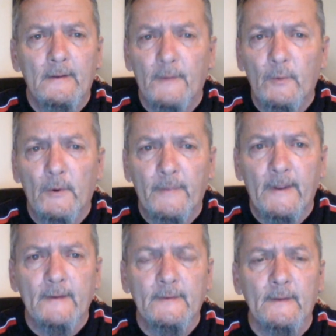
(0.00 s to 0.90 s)
they were
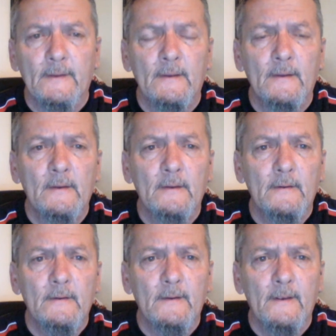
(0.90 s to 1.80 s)
backslidden
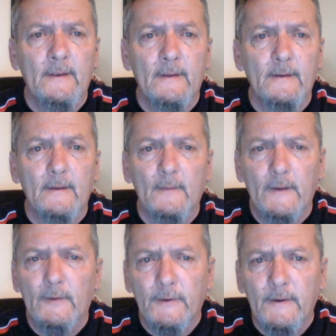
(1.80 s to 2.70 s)
and
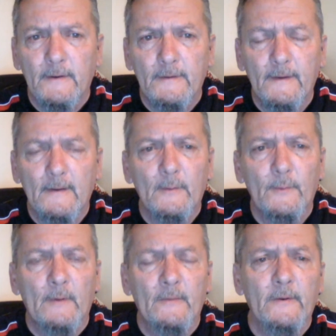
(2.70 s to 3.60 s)
they turned
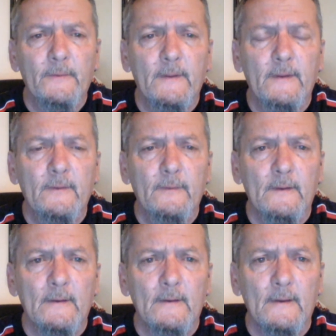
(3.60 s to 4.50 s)
from their faith
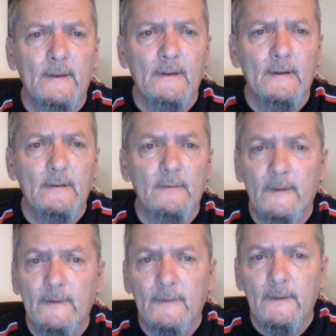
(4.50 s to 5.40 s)
and
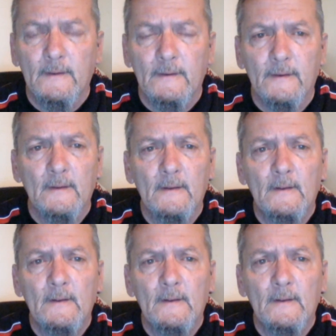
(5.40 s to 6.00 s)
they sinned